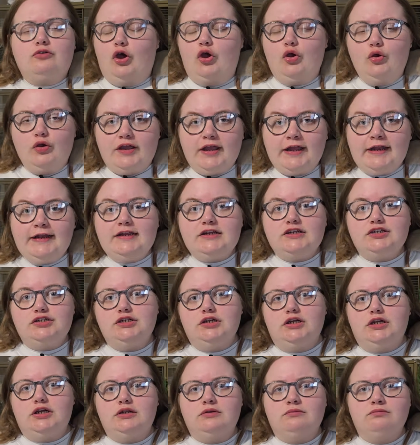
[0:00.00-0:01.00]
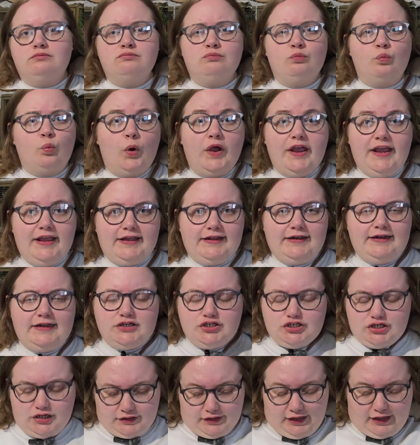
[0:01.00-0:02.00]
coat condition, weight
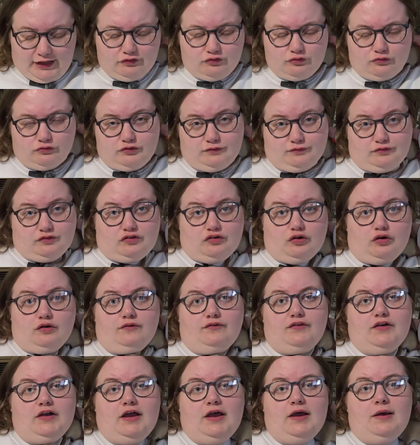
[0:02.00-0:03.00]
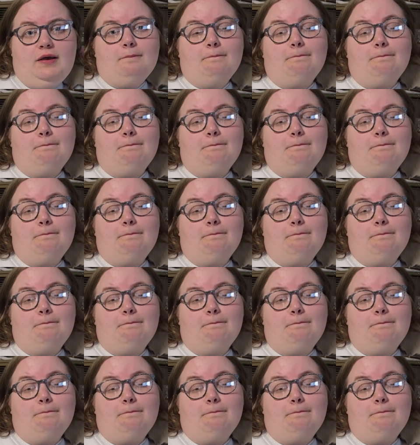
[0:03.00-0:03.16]
condition, that sort of stuff.